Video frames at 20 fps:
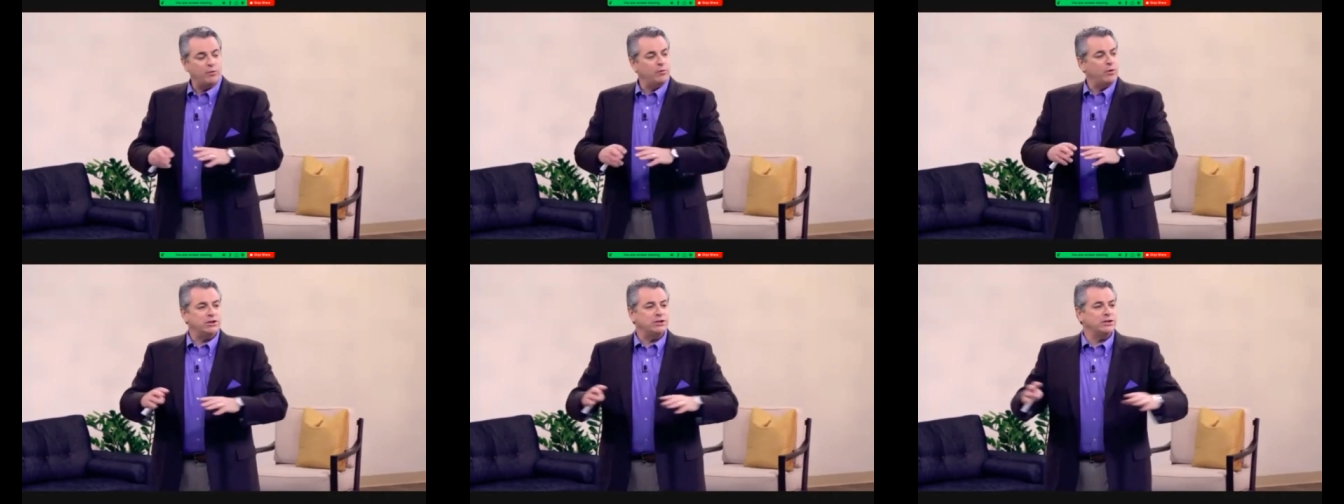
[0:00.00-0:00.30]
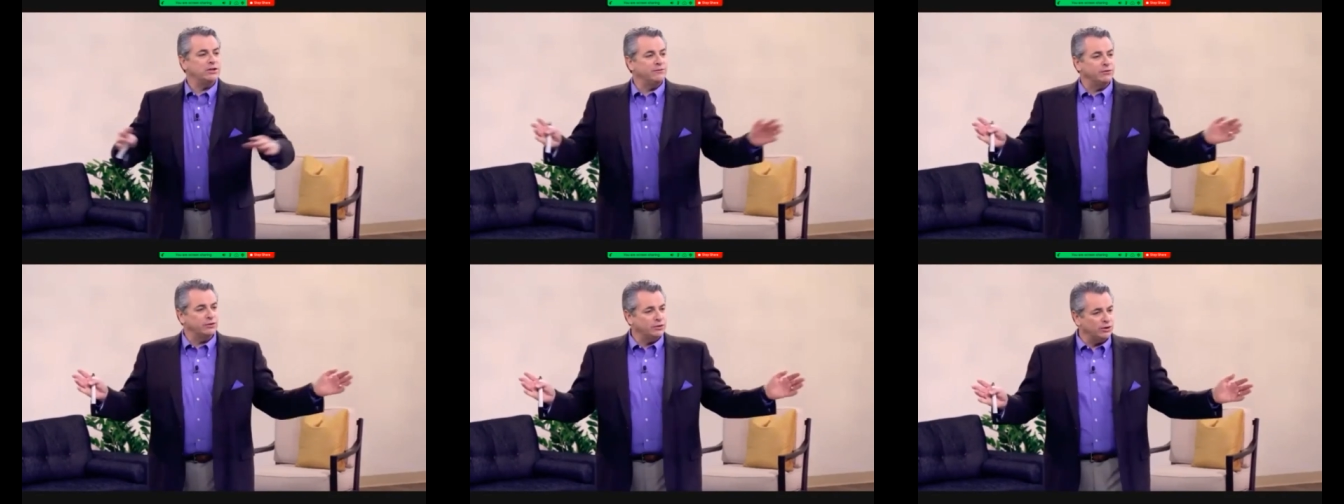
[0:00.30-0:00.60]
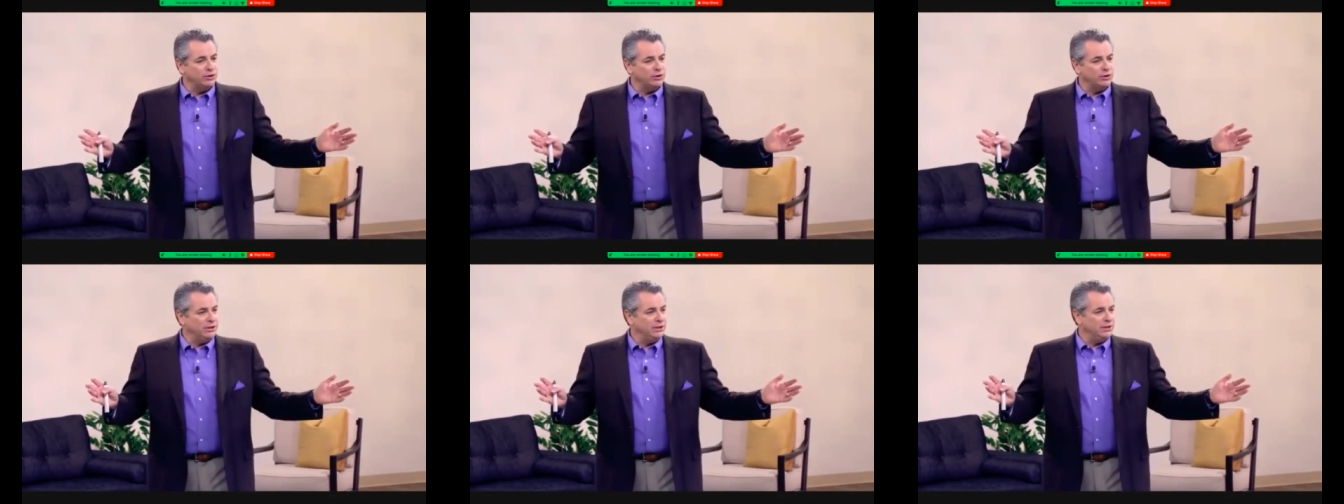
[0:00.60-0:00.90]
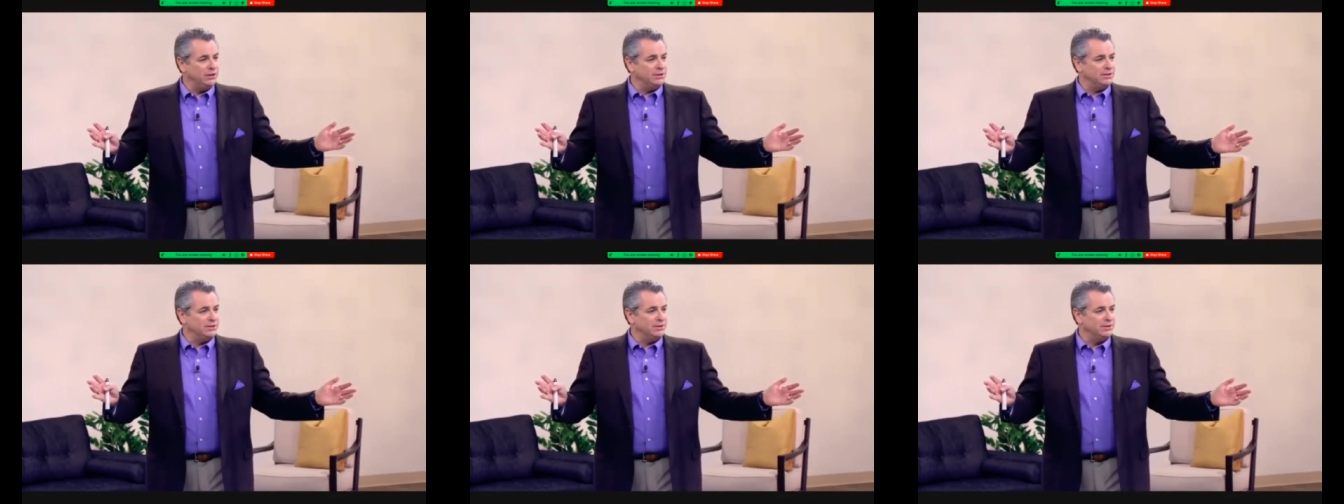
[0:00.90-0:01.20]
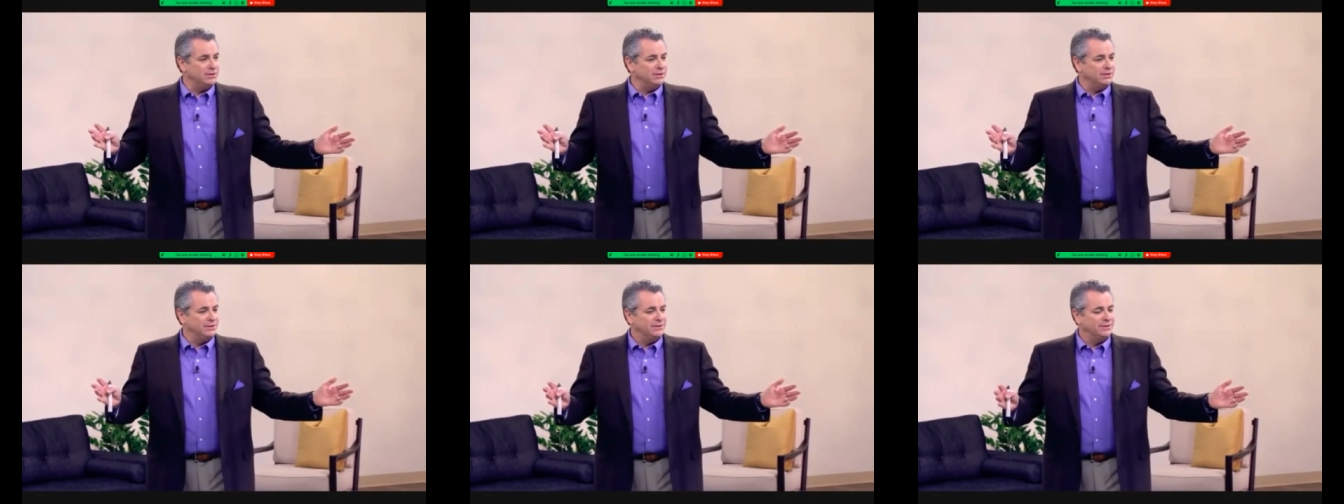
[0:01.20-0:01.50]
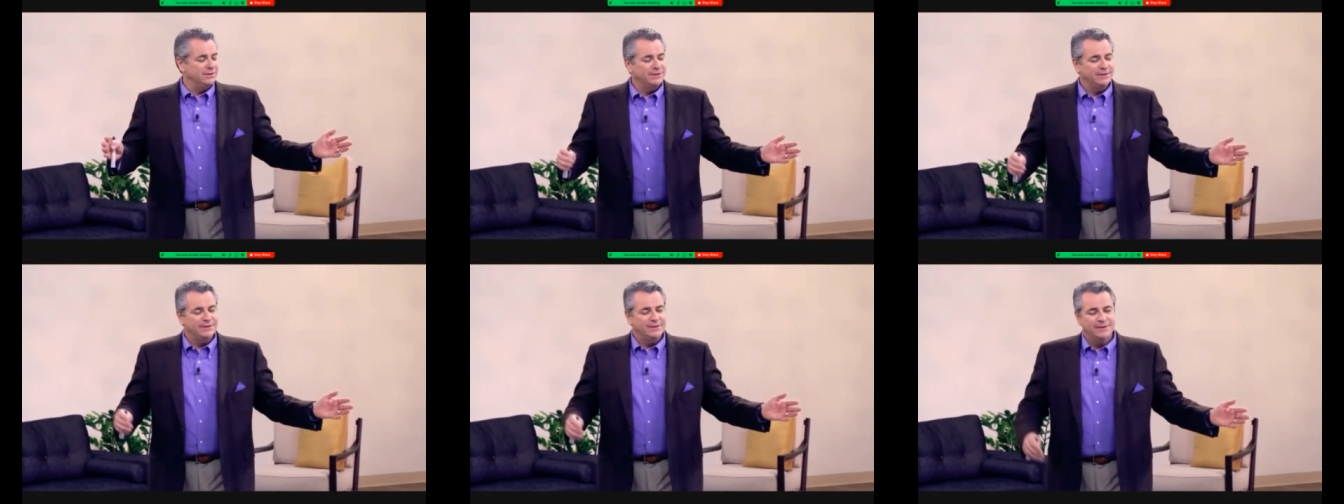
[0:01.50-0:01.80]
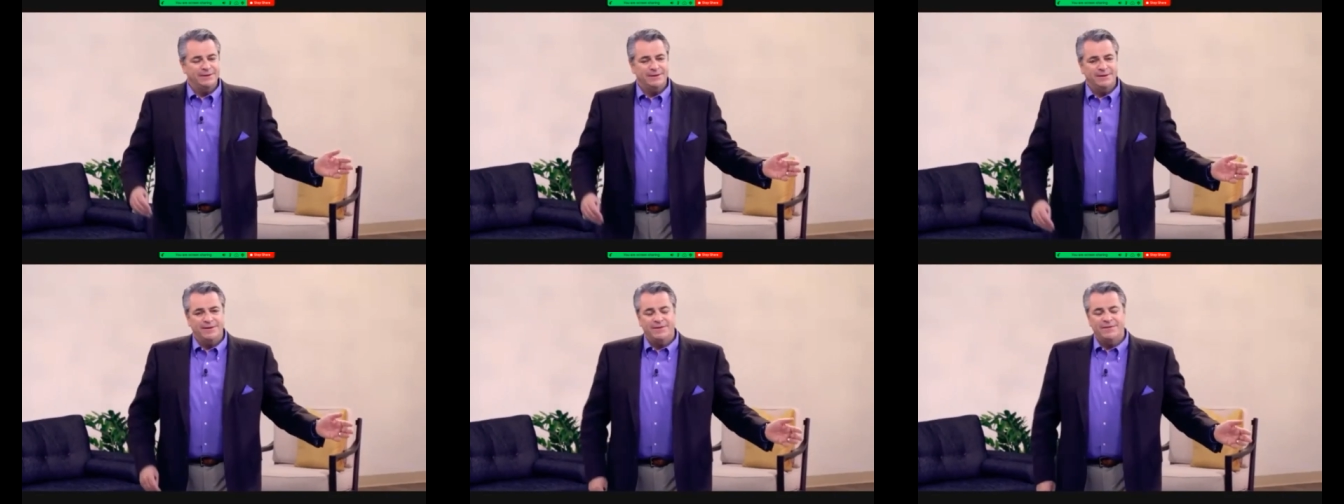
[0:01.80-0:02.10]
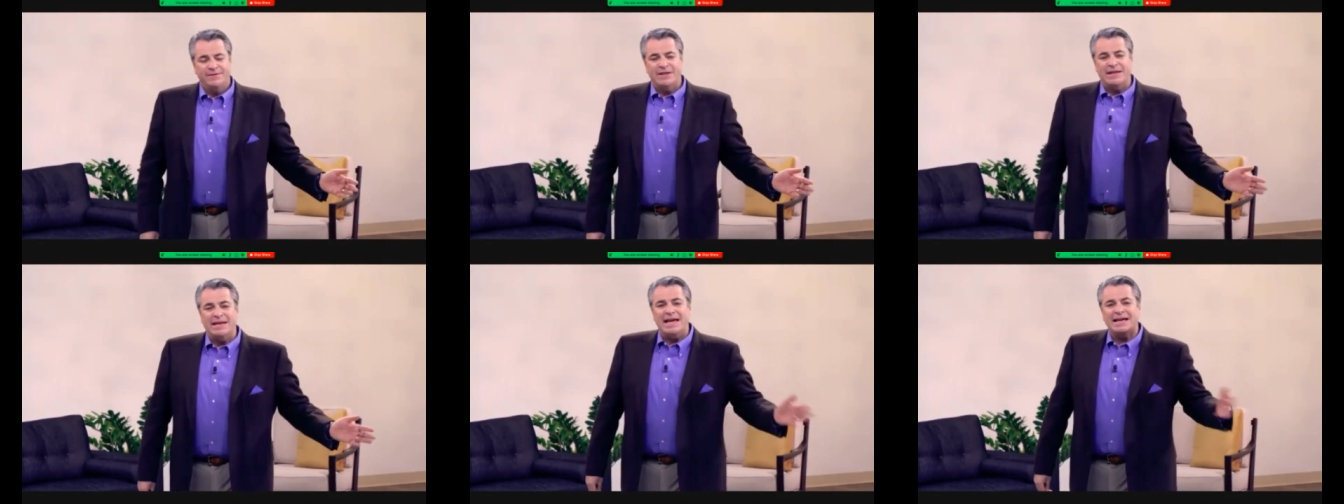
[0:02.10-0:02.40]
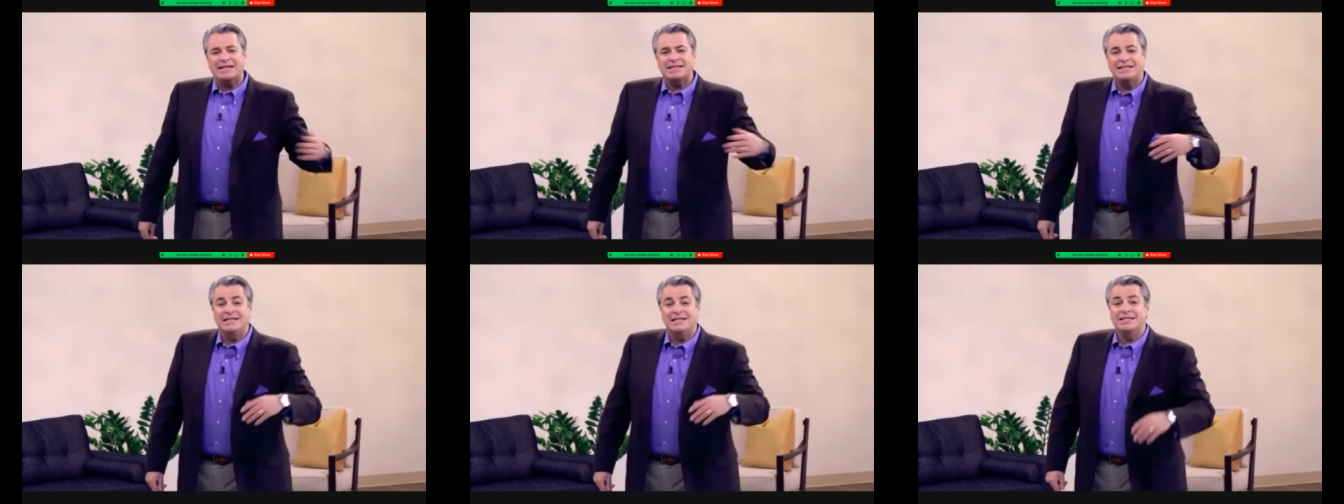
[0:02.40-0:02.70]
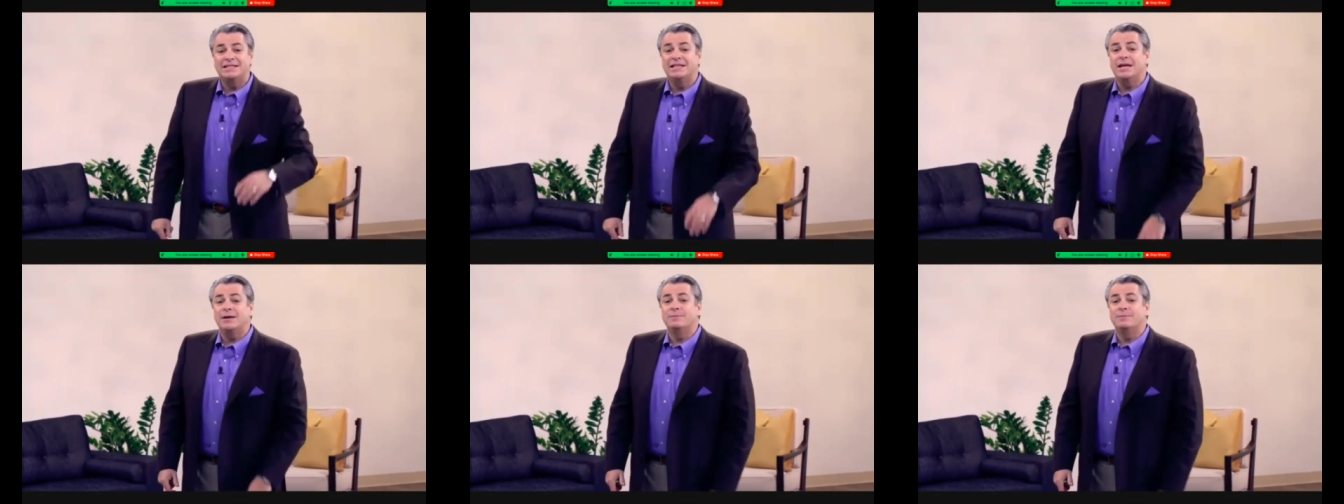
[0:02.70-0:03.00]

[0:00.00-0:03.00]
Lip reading: been watching it for 30 years. The next is the